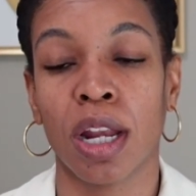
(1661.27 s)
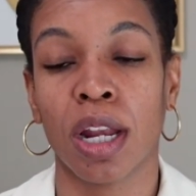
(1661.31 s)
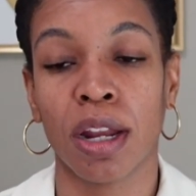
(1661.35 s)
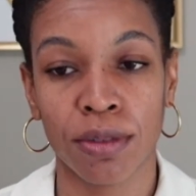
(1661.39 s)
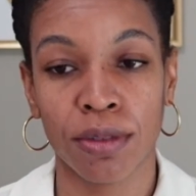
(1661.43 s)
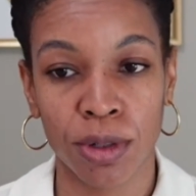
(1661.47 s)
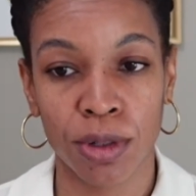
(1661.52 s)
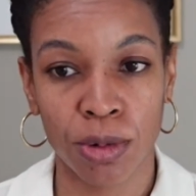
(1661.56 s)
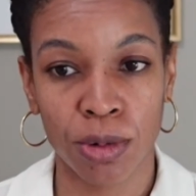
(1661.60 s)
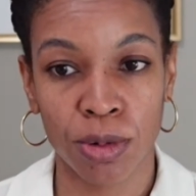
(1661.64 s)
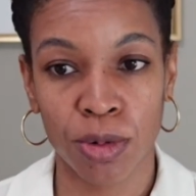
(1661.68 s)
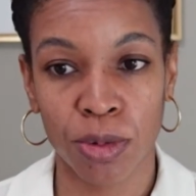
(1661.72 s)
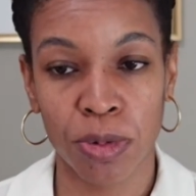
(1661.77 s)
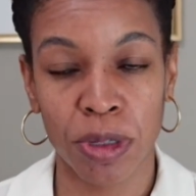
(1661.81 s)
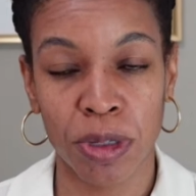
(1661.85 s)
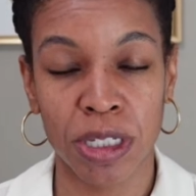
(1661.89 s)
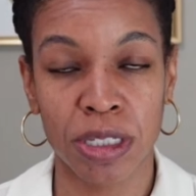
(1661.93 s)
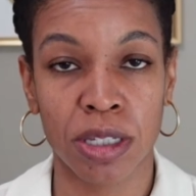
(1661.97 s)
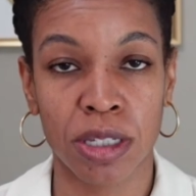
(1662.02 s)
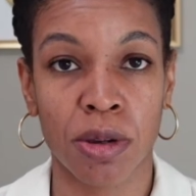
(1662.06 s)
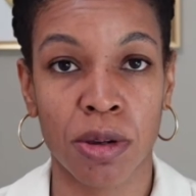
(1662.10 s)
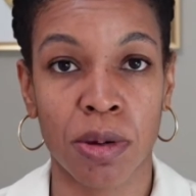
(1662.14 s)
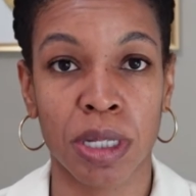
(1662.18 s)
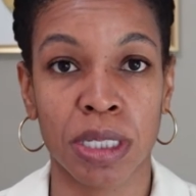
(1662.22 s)
Not everyone with
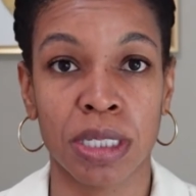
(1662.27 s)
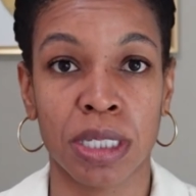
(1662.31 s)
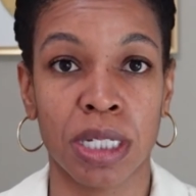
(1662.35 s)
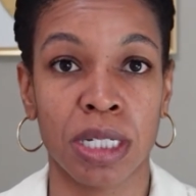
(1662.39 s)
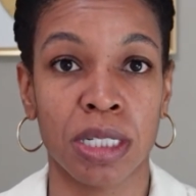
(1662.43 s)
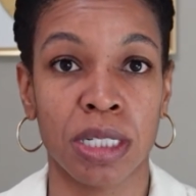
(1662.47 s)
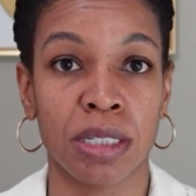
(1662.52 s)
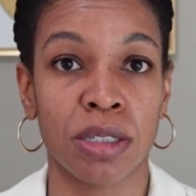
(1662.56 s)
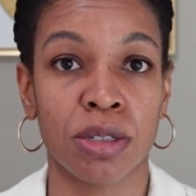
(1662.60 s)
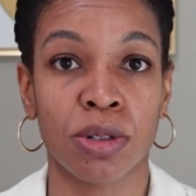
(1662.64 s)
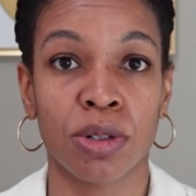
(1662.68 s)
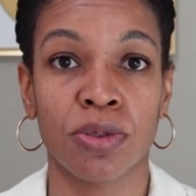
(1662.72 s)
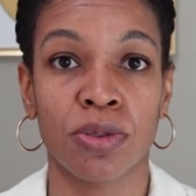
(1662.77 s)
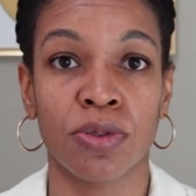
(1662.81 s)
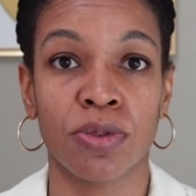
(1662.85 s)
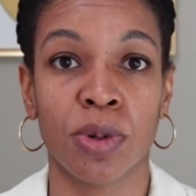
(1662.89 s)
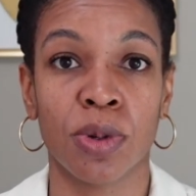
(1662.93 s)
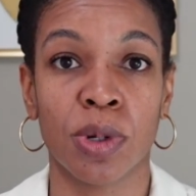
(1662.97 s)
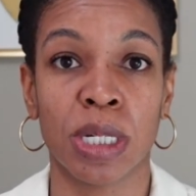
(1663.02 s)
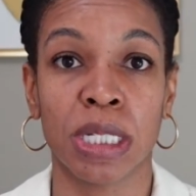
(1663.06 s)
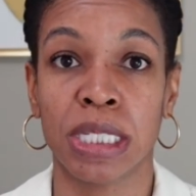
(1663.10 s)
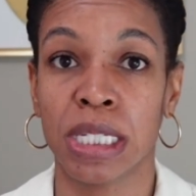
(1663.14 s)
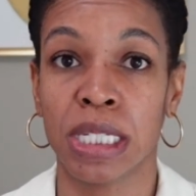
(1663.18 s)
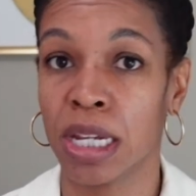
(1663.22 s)
PCOS needs to
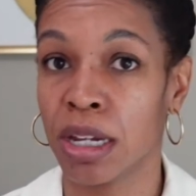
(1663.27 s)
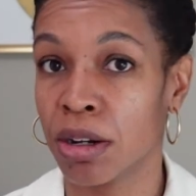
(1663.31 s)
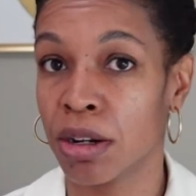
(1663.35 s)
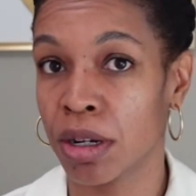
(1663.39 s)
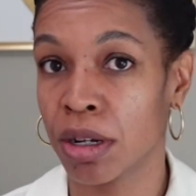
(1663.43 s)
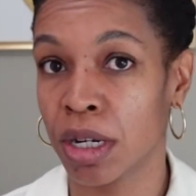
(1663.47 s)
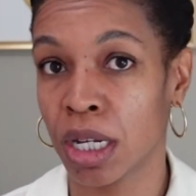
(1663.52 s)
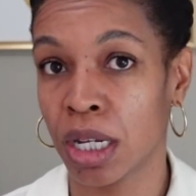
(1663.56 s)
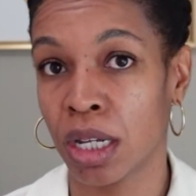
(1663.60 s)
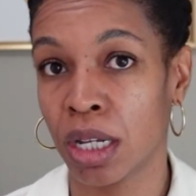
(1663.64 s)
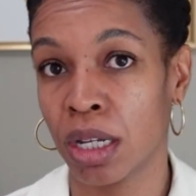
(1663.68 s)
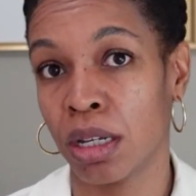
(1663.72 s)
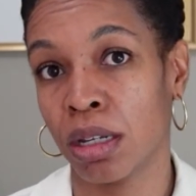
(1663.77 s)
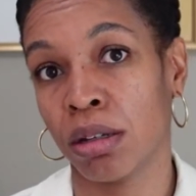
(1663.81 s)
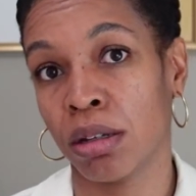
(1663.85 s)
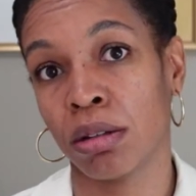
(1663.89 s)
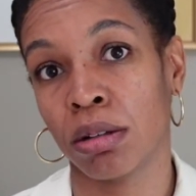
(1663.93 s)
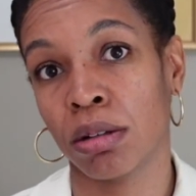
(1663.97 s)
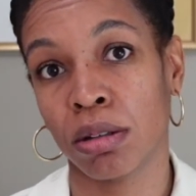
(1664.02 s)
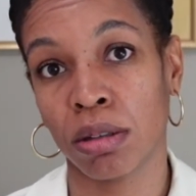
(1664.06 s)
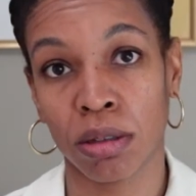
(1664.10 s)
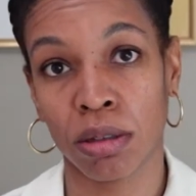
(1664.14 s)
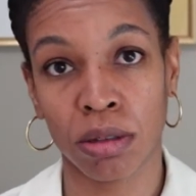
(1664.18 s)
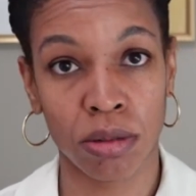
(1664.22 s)
avoid
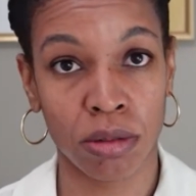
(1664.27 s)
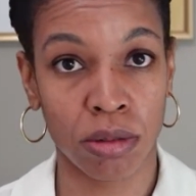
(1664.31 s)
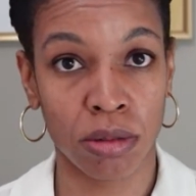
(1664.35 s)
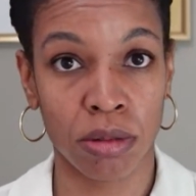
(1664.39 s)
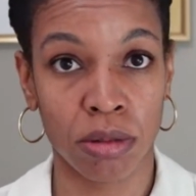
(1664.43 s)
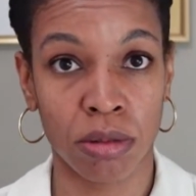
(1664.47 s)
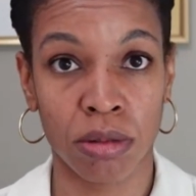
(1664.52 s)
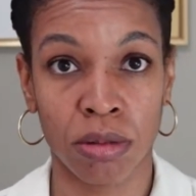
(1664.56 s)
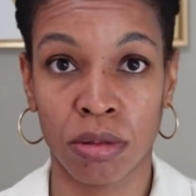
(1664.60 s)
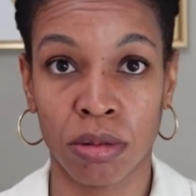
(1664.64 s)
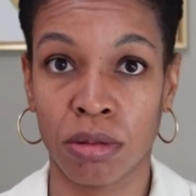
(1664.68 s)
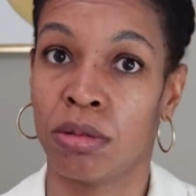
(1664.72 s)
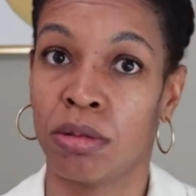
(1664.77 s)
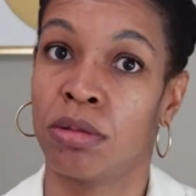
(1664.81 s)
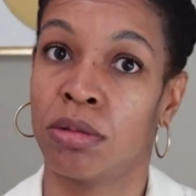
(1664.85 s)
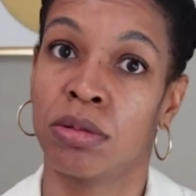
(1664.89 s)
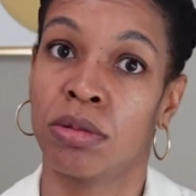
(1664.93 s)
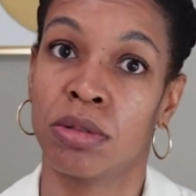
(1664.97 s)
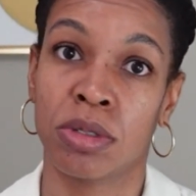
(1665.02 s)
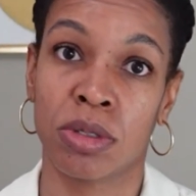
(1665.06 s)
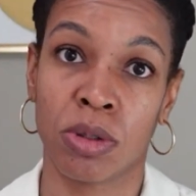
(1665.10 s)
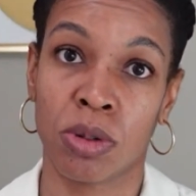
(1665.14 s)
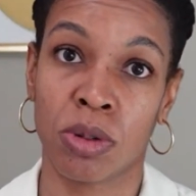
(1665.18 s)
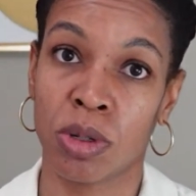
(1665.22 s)
dairy, gluten,
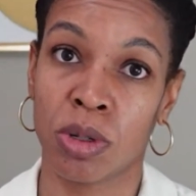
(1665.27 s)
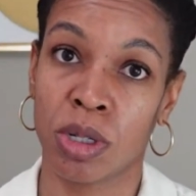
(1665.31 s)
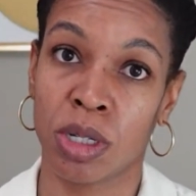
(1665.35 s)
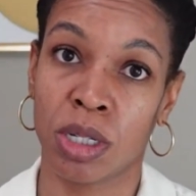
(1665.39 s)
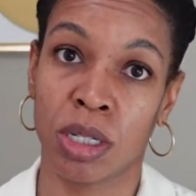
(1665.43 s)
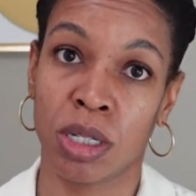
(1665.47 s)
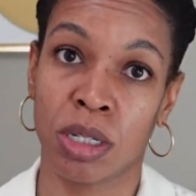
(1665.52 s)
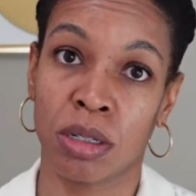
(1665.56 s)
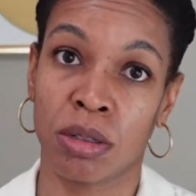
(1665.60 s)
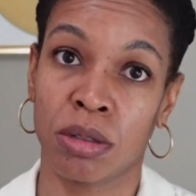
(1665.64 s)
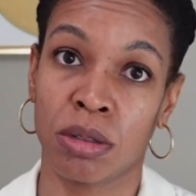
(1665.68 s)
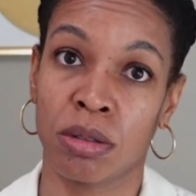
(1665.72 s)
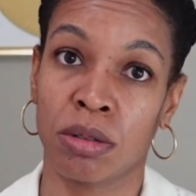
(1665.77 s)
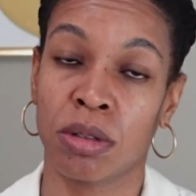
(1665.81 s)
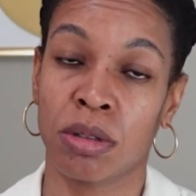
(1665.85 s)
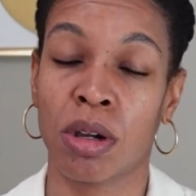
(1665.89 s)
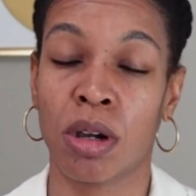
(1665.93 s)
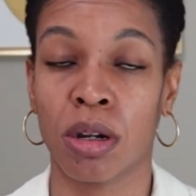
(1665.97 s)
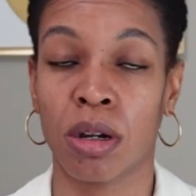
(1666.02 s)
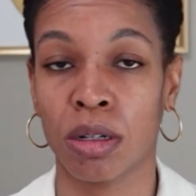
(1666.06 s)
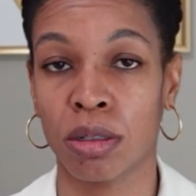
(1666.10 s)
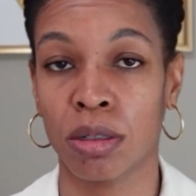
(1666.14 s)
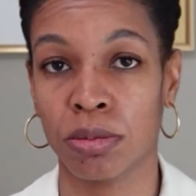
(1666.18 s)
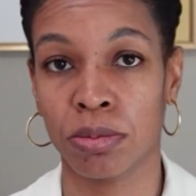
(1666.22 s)
soy,
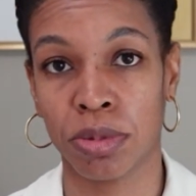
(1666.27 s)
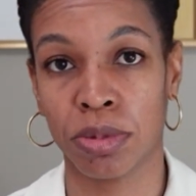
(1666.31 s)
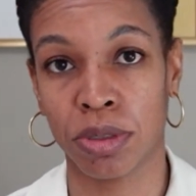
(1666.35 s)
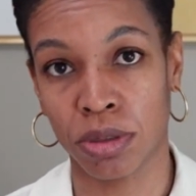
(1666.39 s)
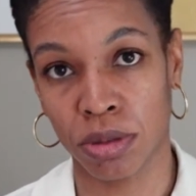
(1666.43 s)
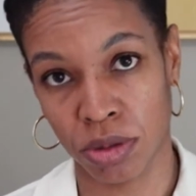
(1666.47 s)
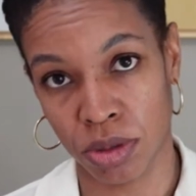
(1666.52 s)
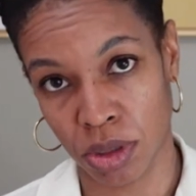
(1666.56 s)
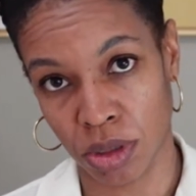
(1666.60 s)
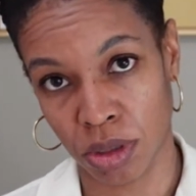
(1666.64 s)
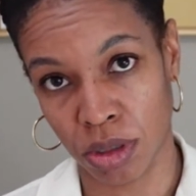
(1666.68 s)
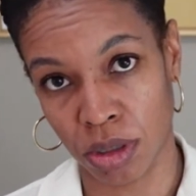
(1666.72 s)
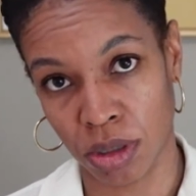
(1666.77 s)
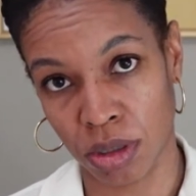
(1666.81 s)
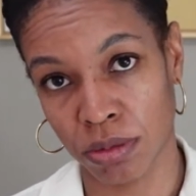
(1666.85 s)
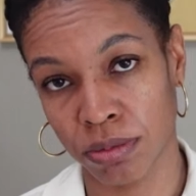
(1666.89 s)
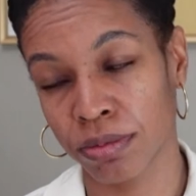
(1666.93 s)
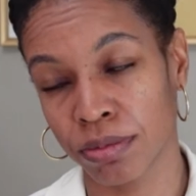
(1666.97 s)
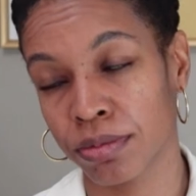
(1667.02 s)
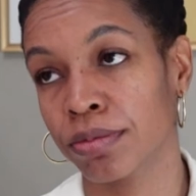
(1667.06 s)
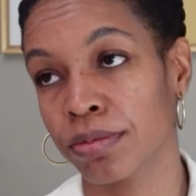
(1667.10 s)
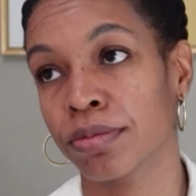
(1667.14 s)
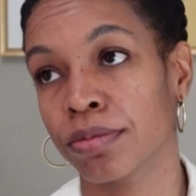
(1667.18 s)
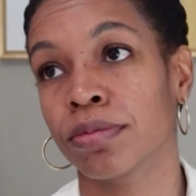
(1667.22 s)
carbs,
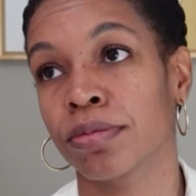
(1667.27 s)
sugar.